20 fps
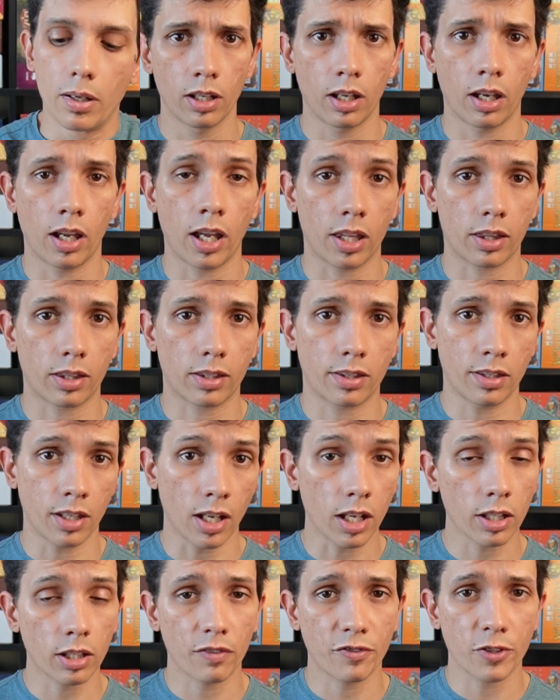At
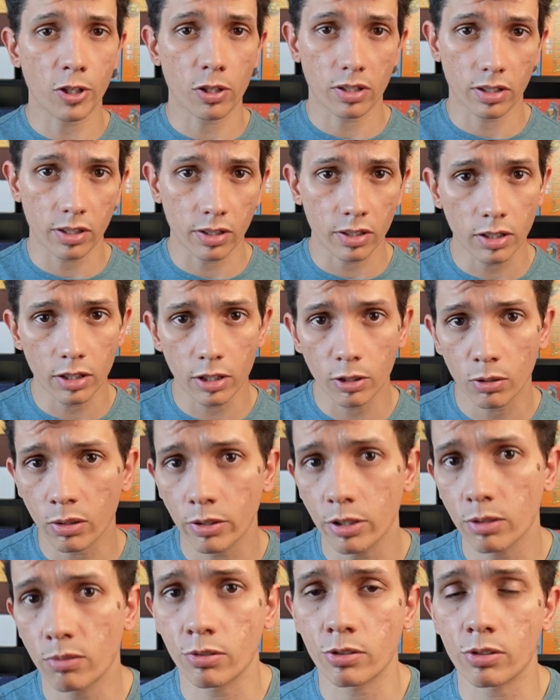the end of your turn, you're
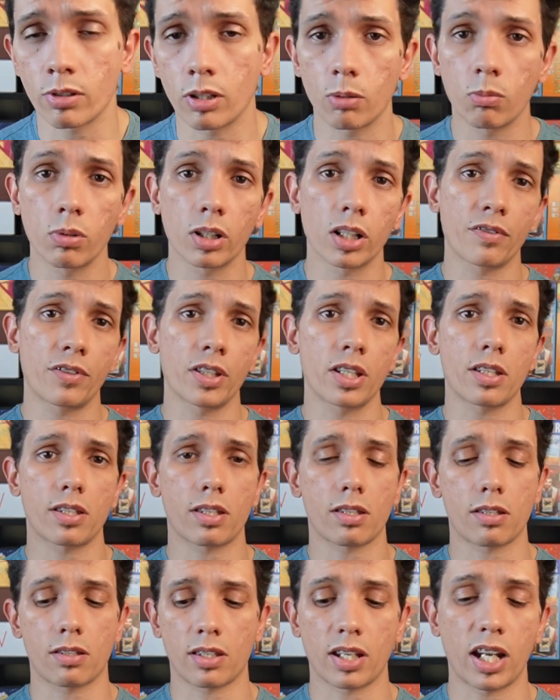going to draw one of
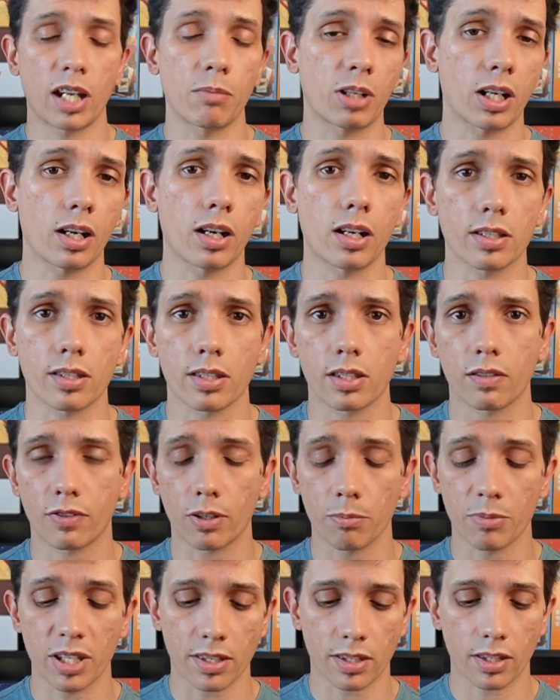these time cards
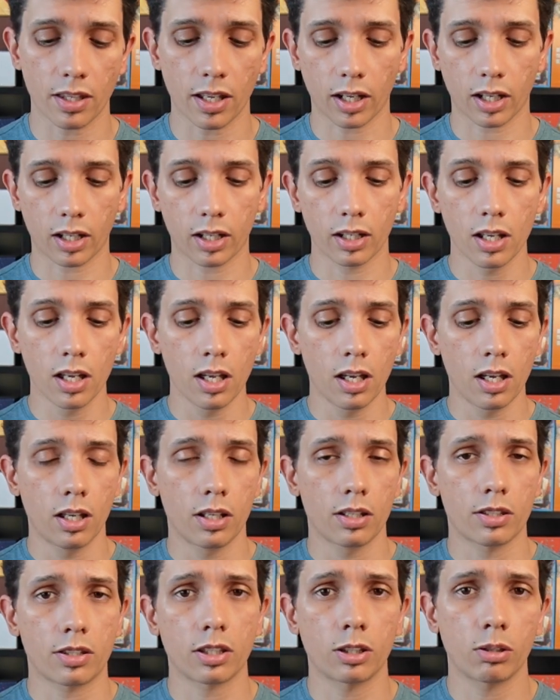from this deck.
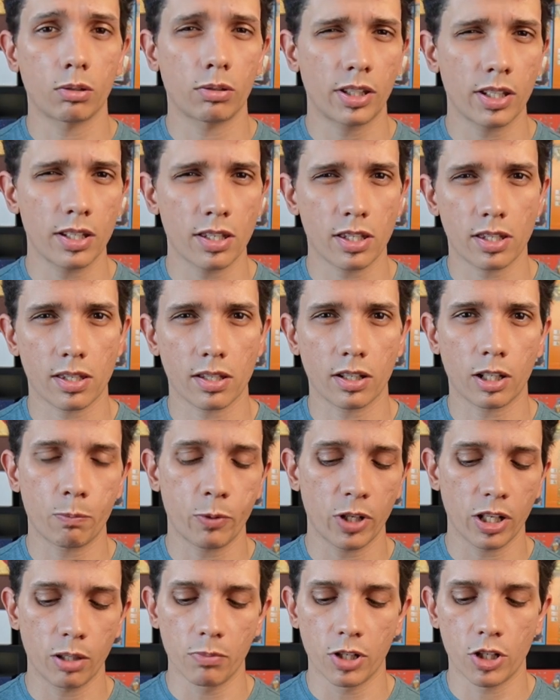So these are
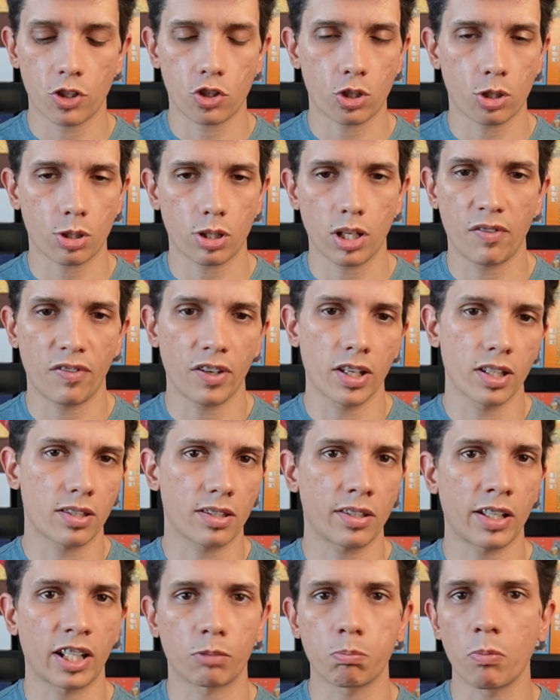pretty much
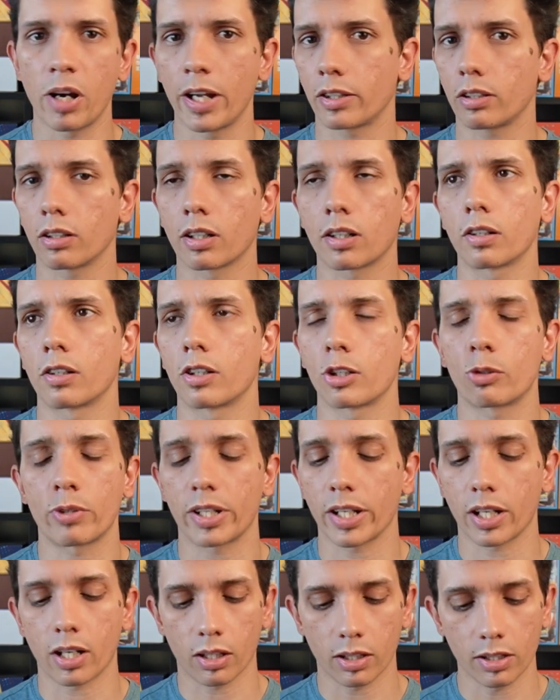events that might occur
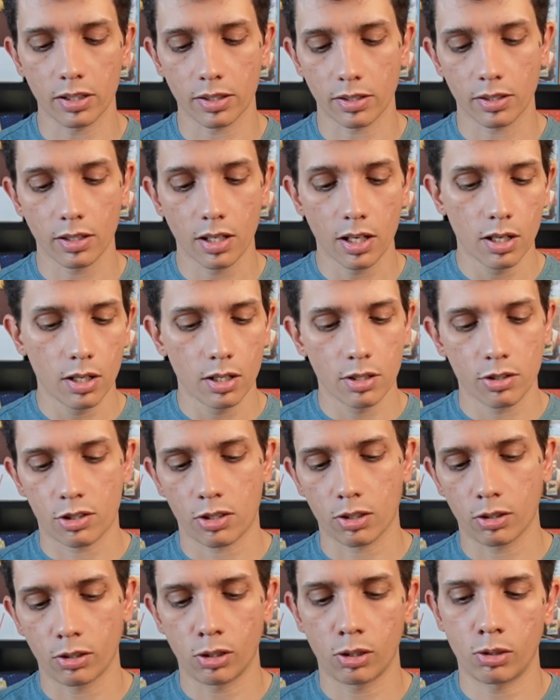during a hunt.
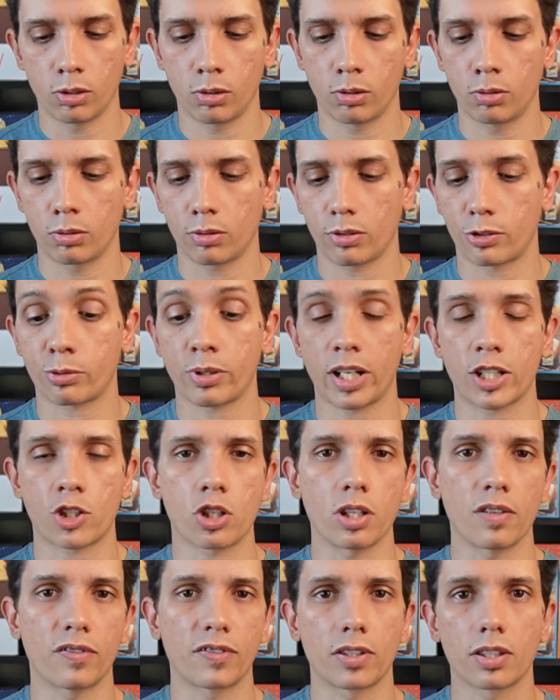So threat
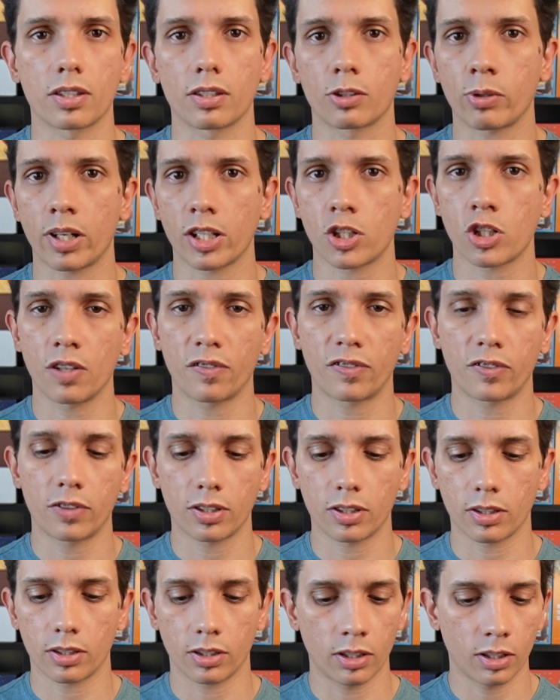shift. Threat
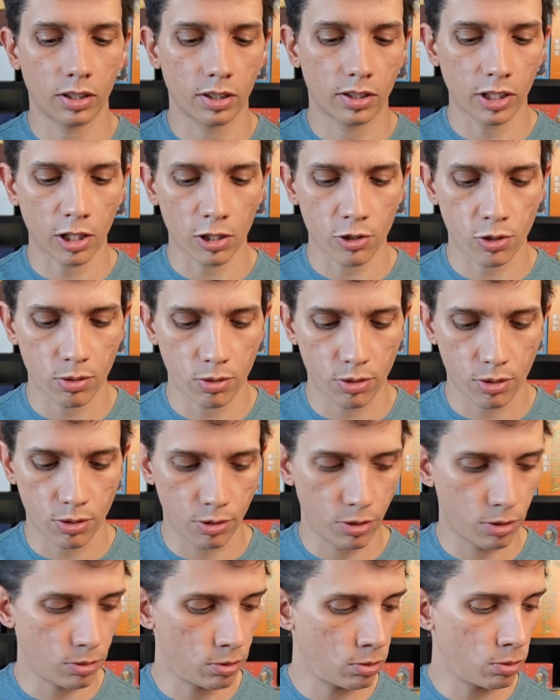shift tells you
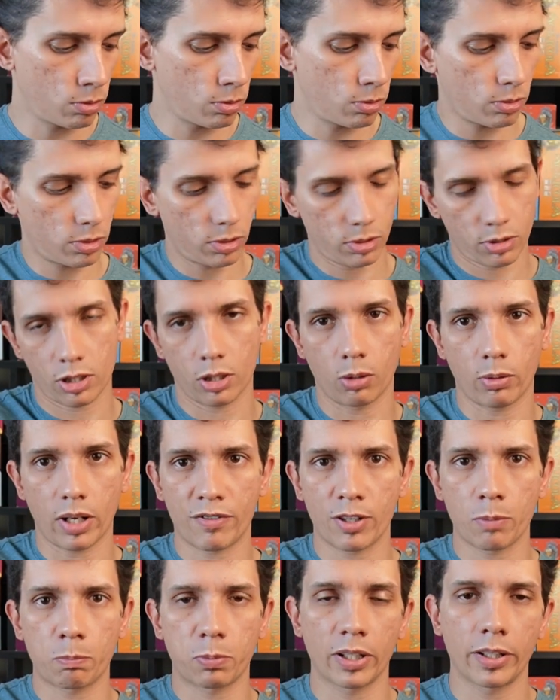to... So
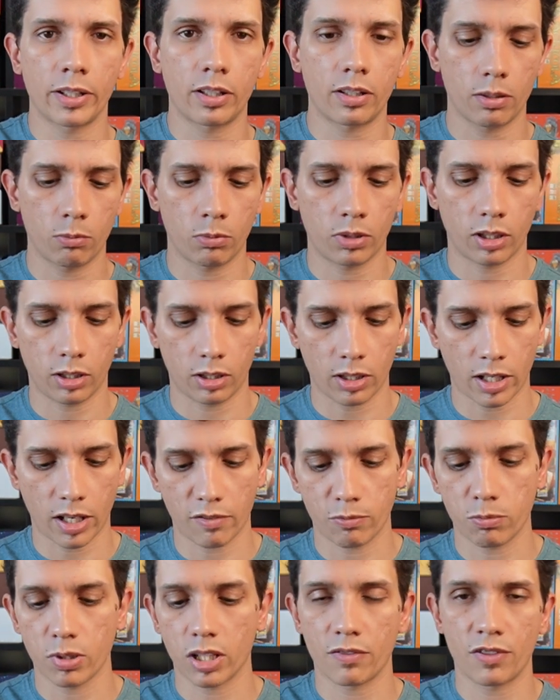every player will
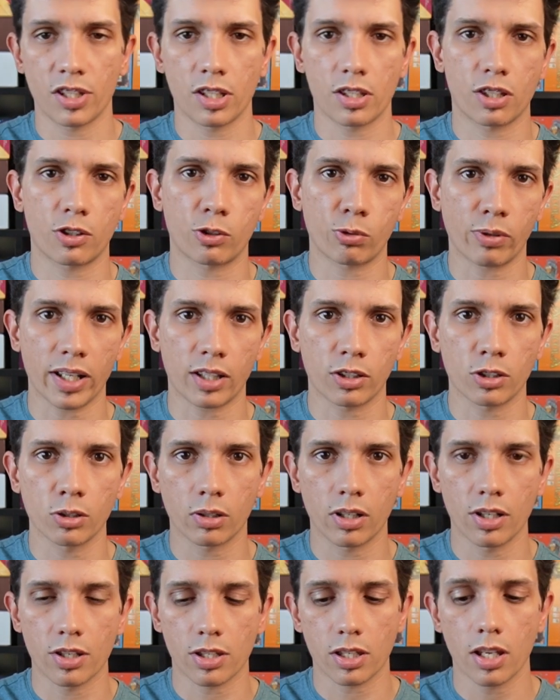have one of these threat
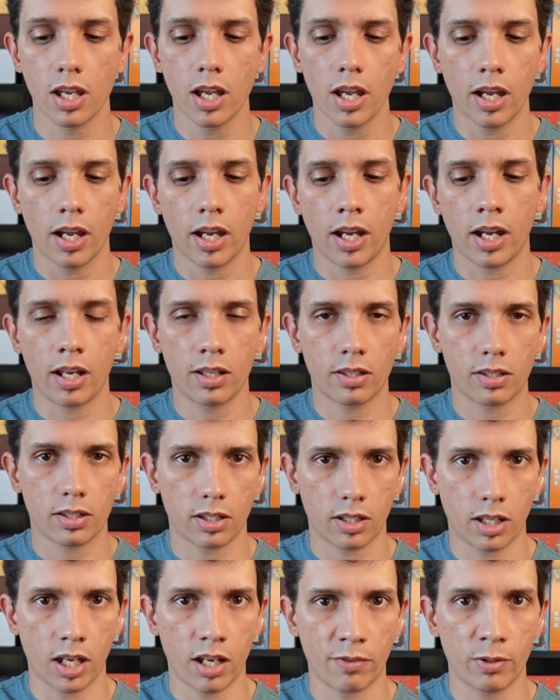tokens,
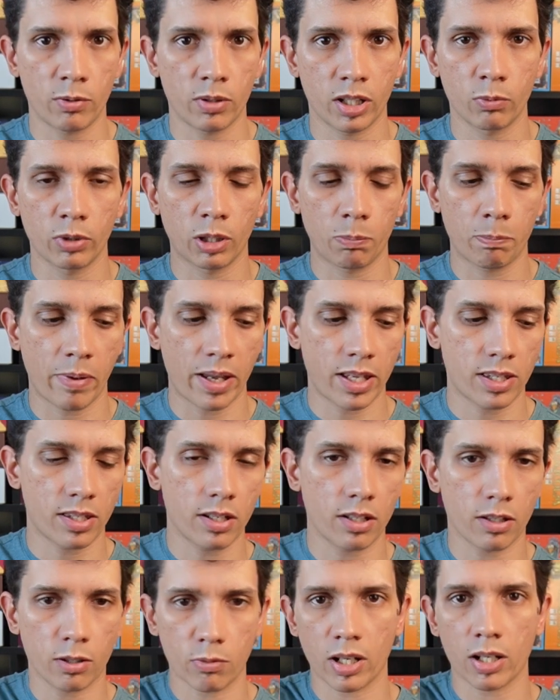and everyone will pass
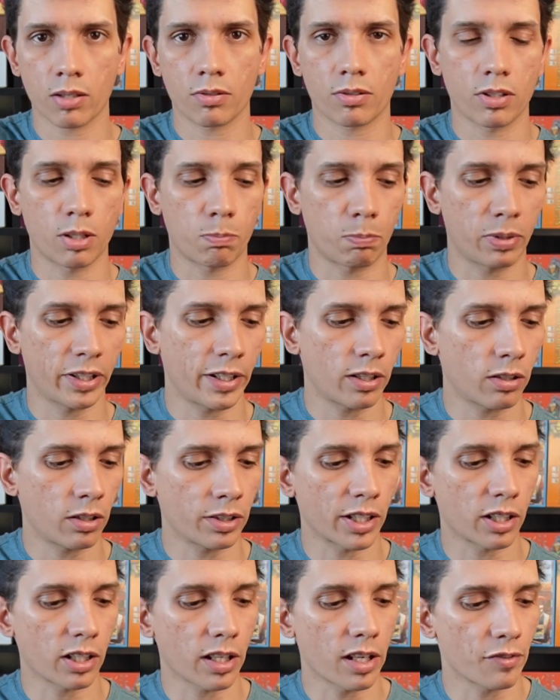it around to the player on
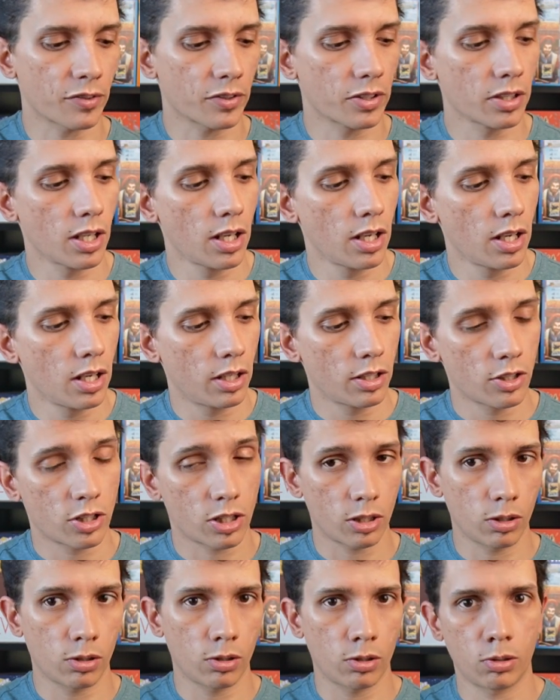their left.
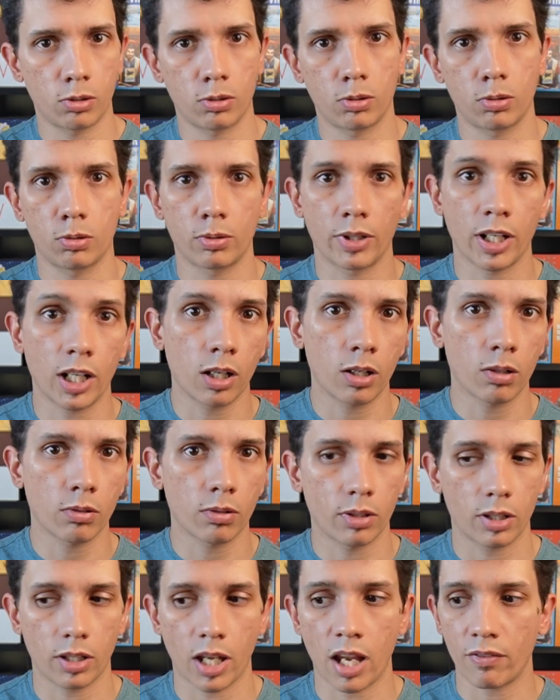So
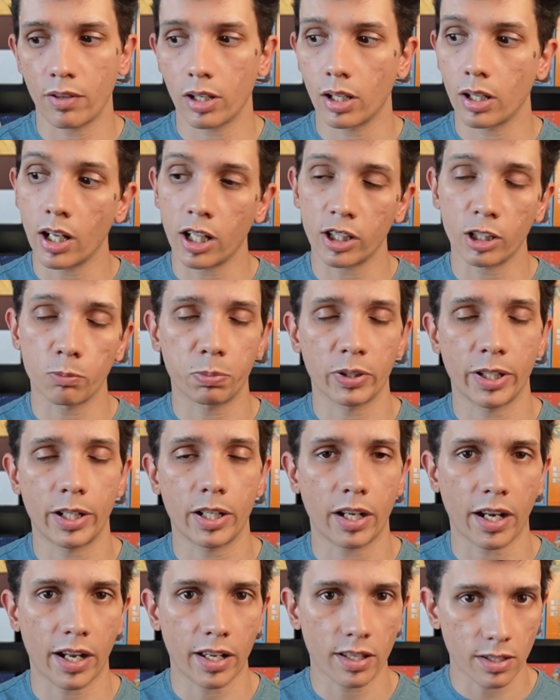now another
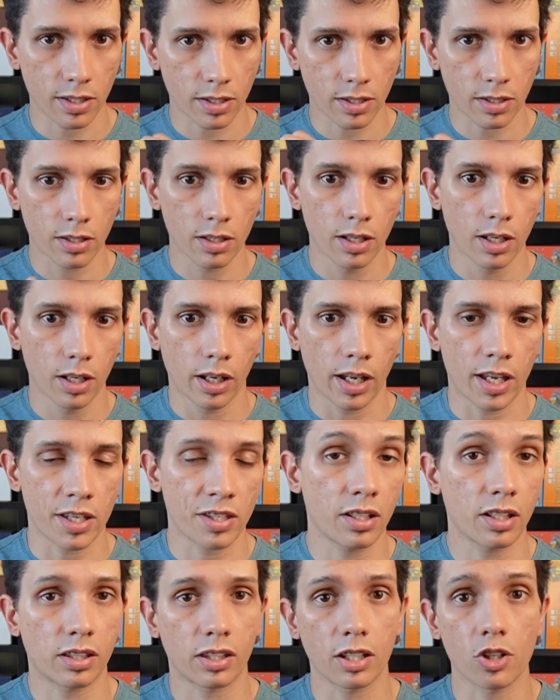player has
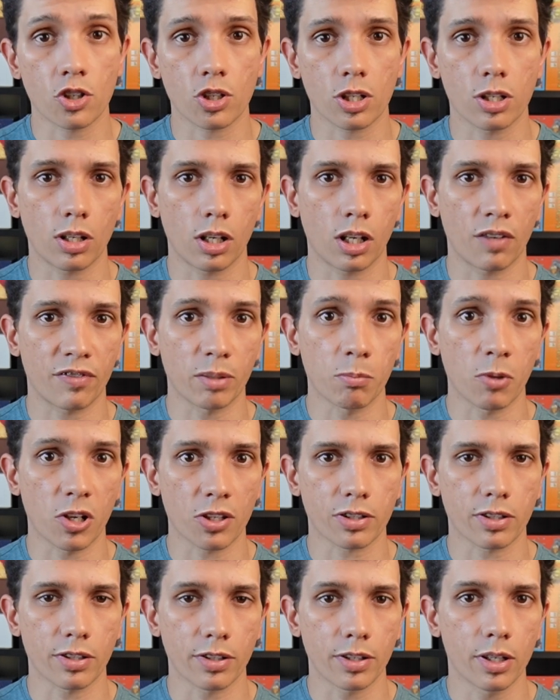the attention of the
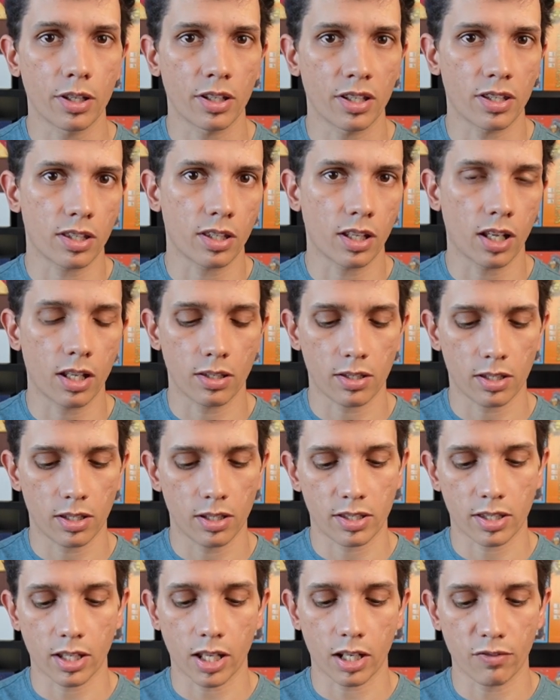monster
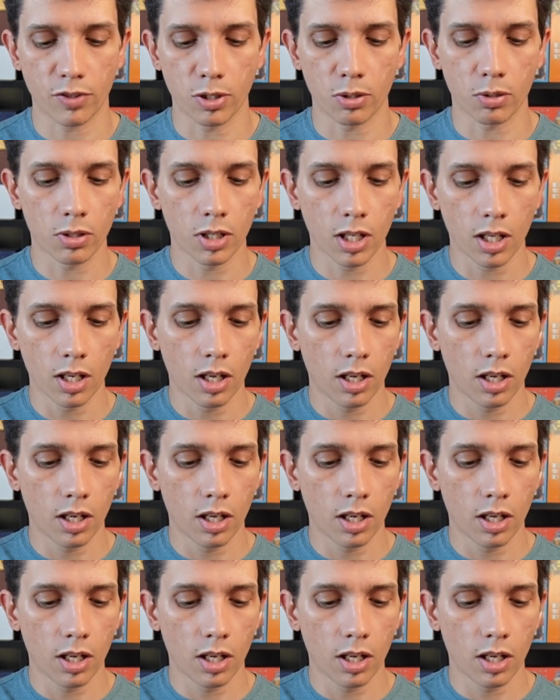instead of you.